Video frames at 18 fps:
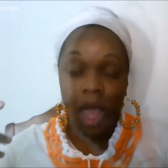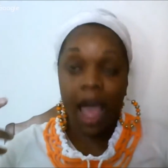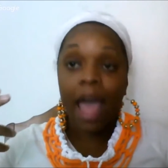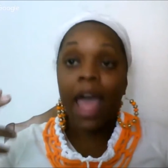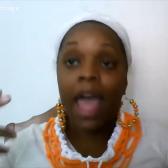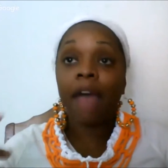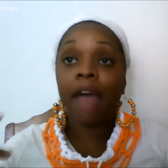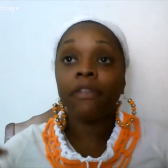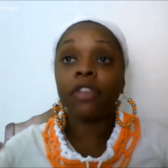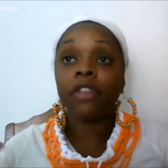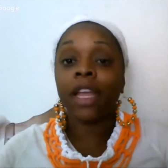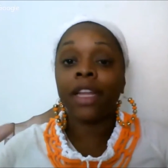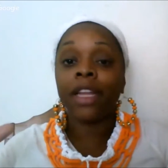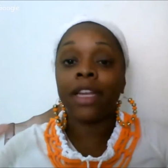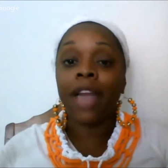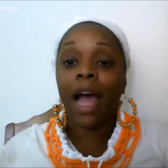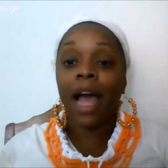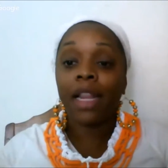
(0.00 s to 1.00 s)
I have to
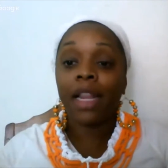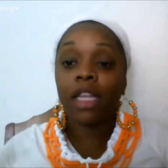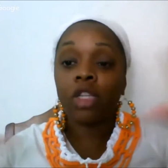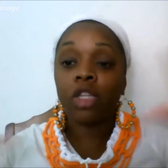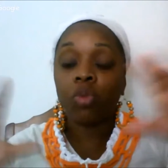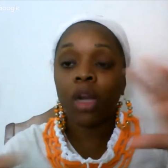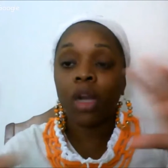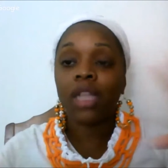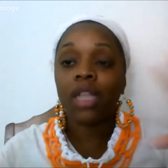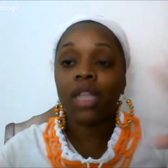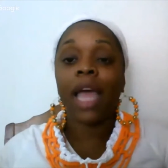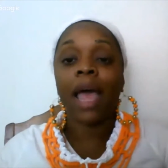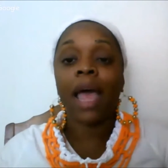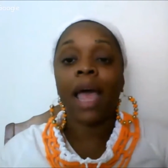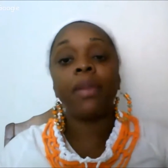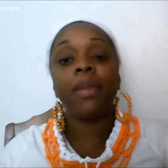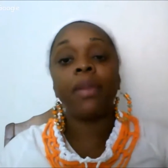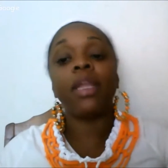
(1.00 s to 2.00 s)
acknowledge what is
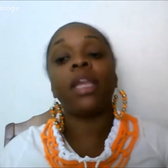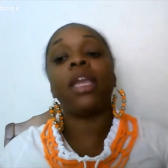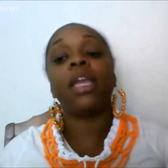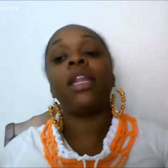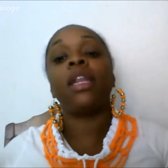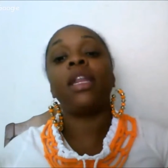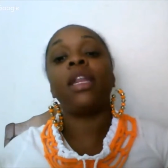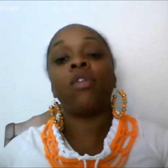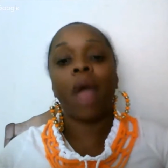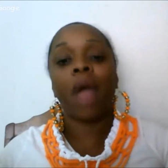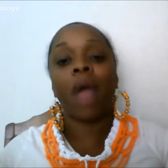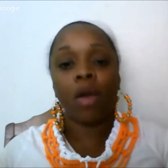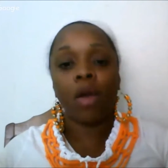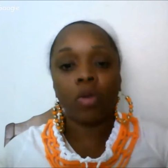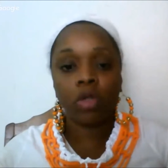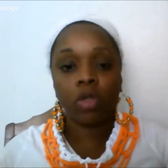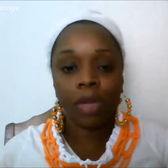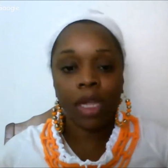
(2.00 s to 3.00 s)
happening in and
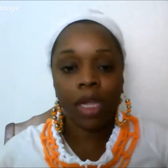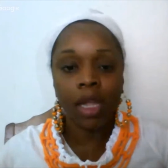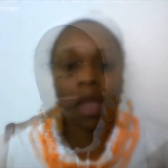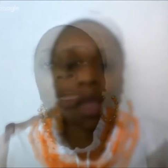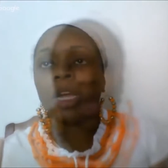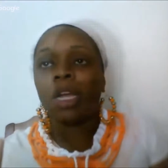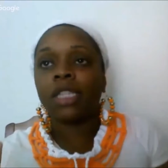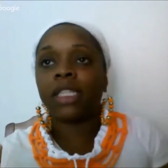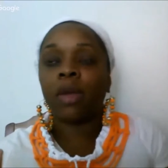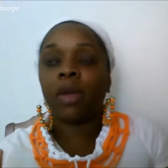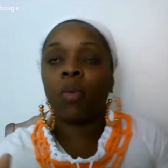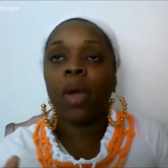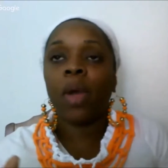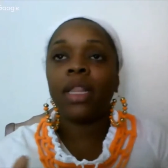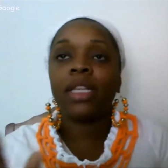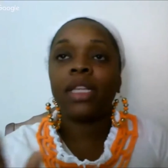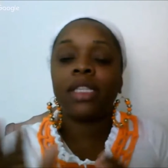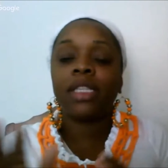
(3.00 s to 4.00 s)
around me, because
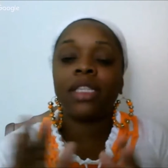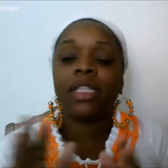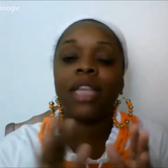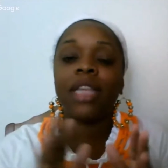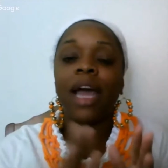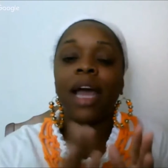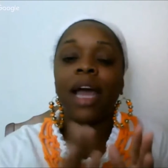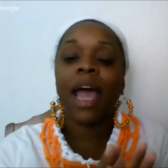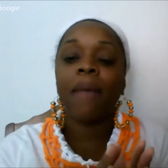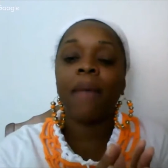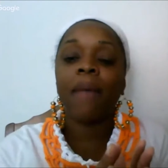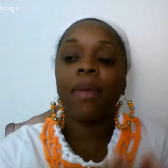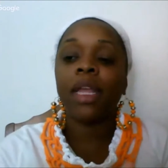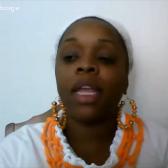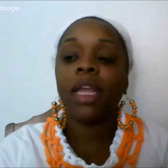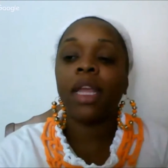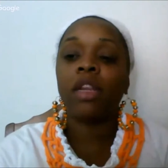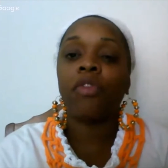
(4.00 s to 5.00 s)
when this is not
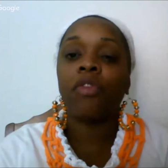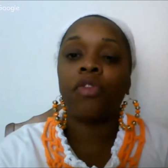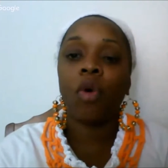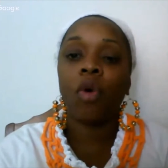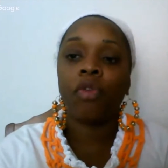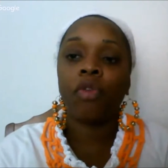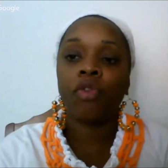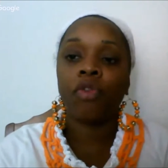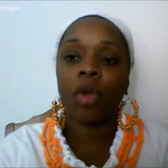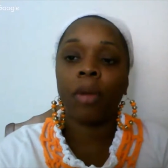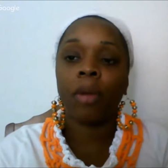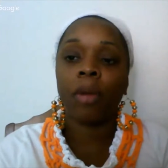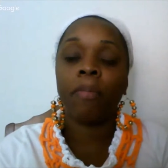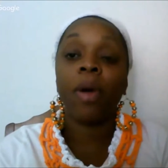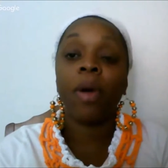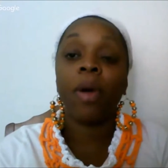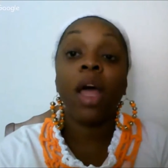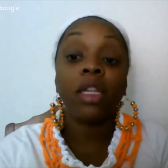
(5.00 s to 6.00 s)
happening in the
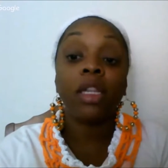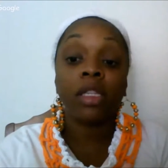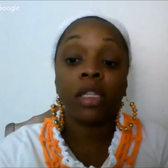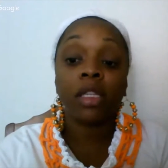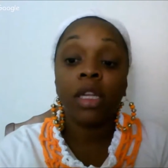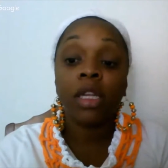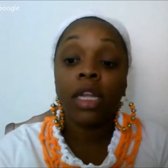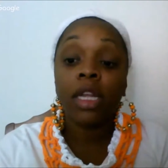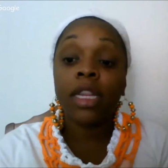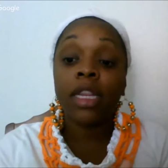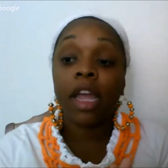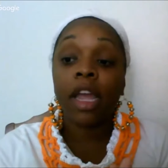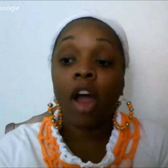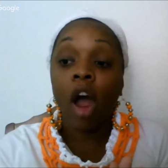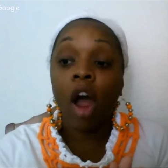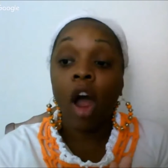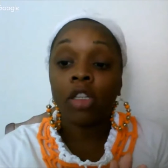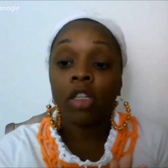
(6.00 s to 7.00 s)
forefront, but
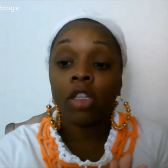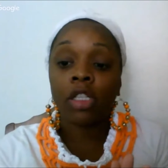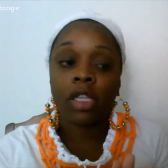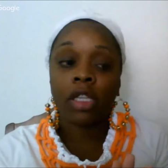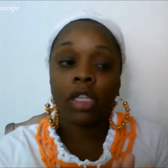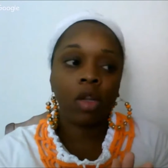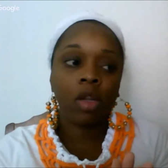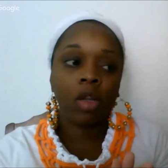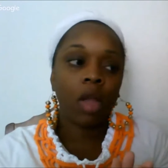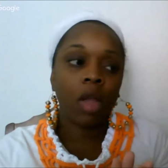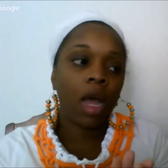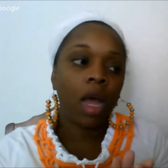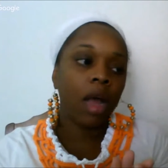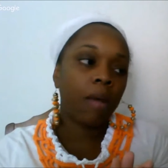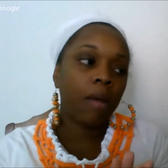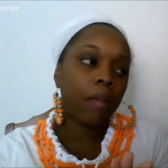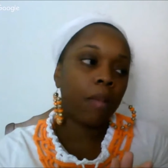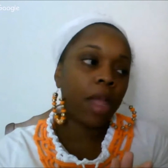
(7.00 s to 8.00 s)
there are still
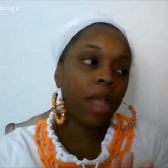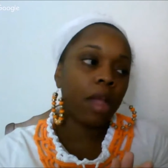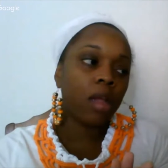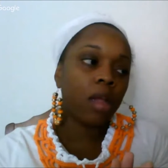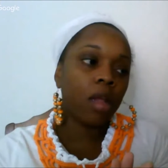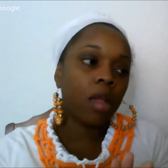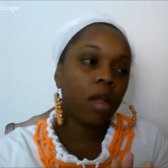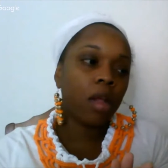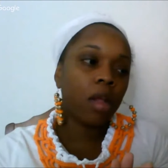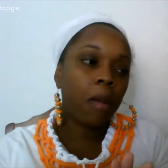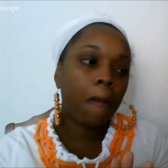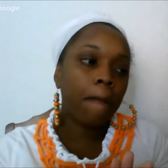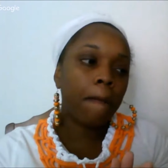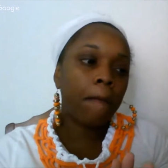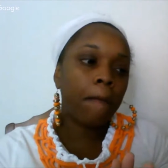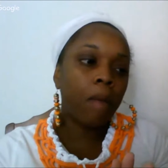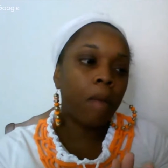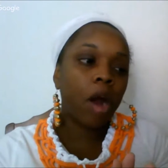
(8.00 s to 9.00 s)

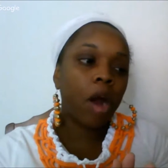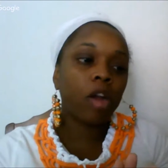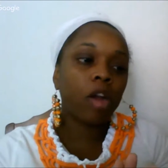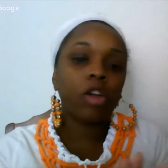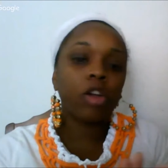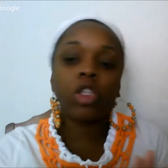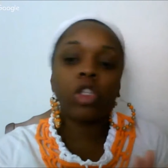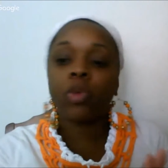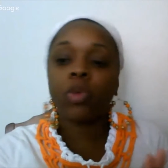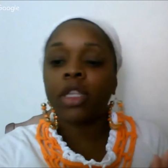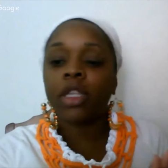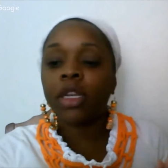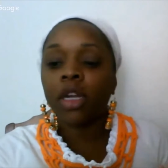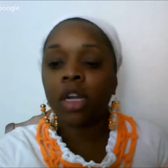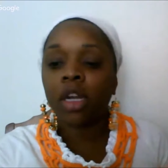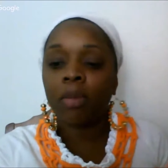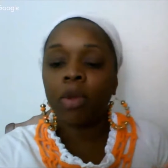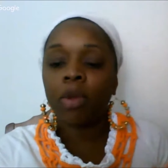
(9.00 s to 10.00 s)
markers
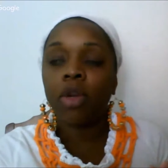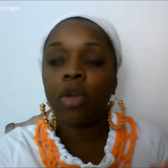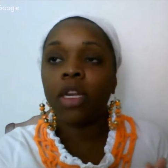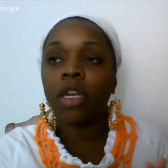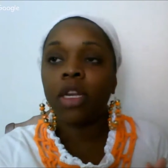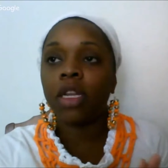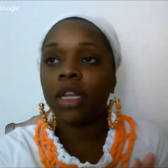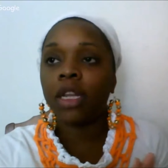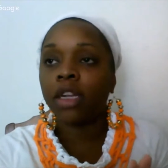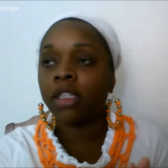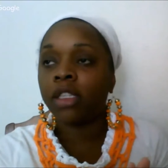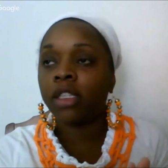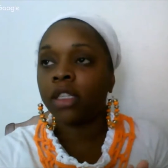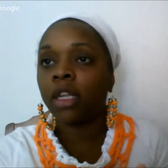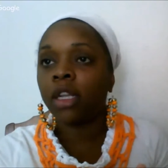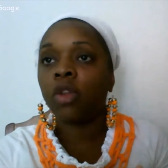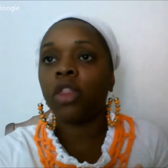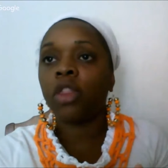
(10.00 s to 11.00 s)
within the community,
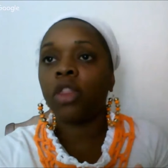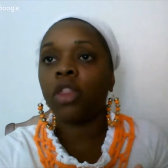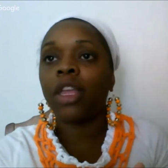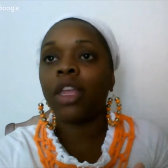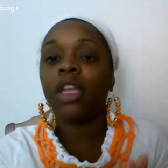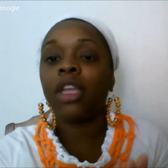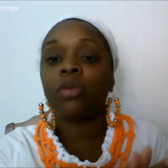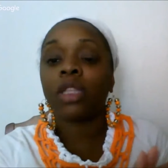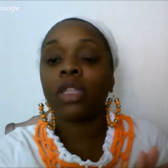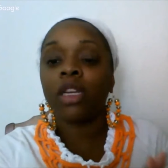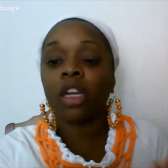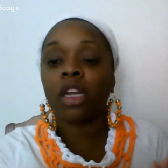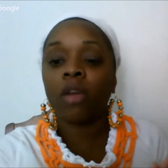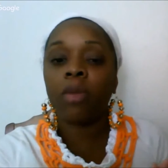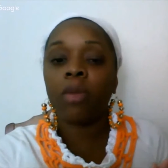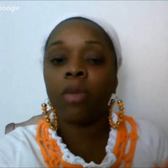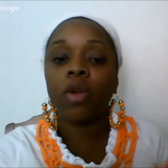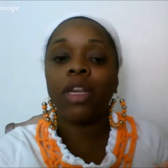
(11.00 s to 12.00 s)
there's still things within
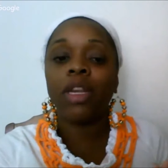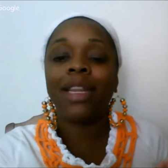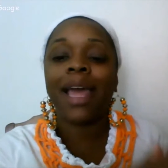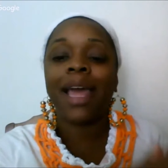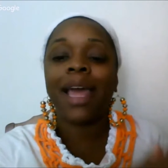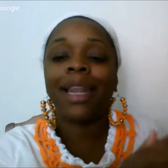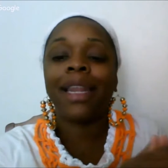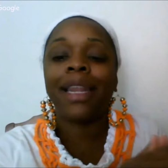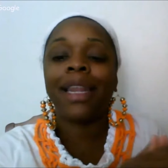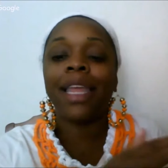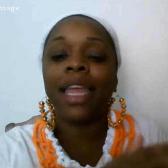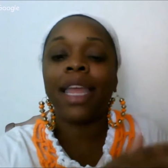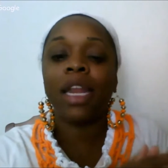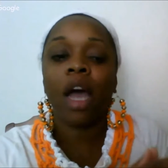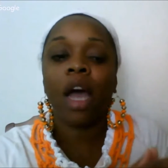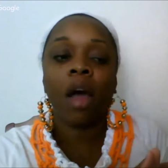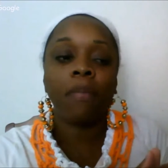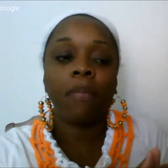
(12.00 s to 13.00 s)
the community that
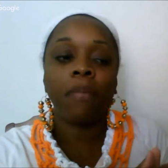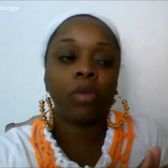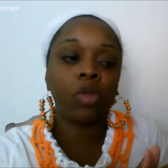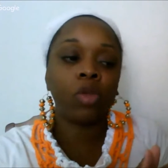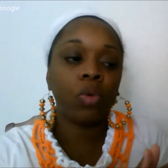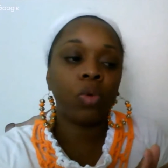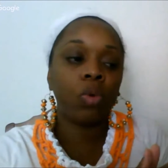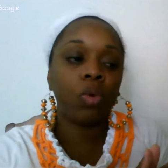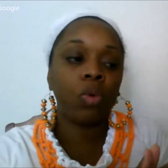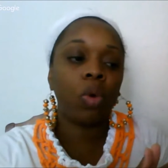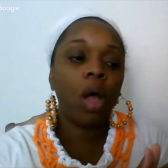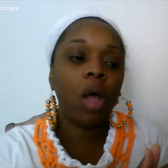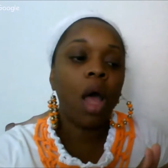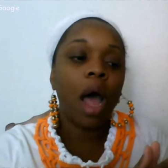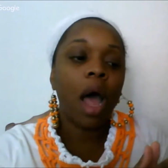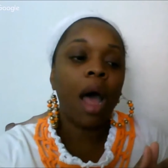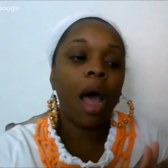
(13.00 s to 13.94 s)
lead up to